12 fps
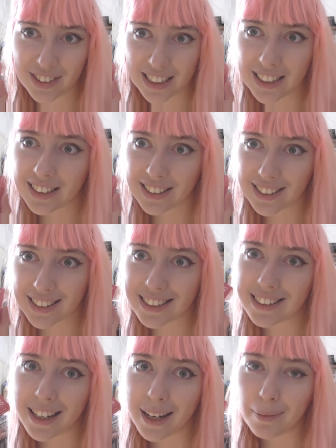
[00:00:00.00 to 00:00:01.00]
of these
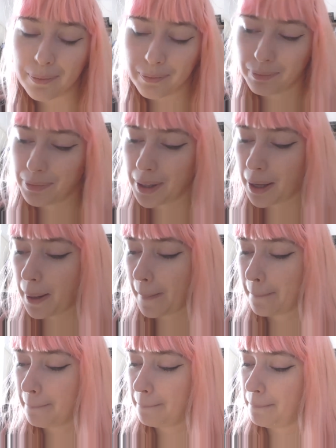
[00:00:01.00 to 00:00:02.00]
this time
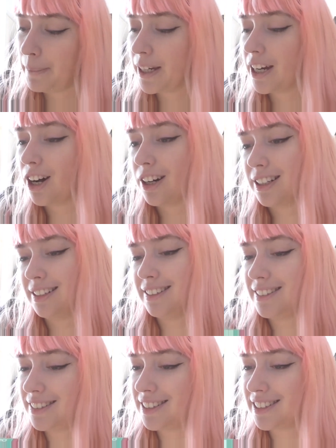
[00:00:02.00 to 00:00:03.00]

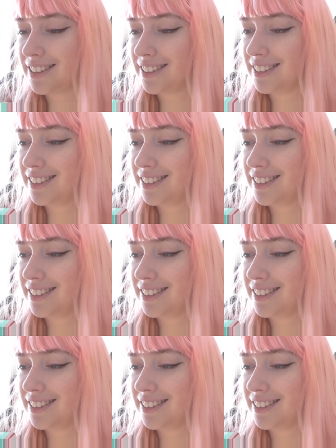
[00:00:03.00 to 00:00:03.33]
because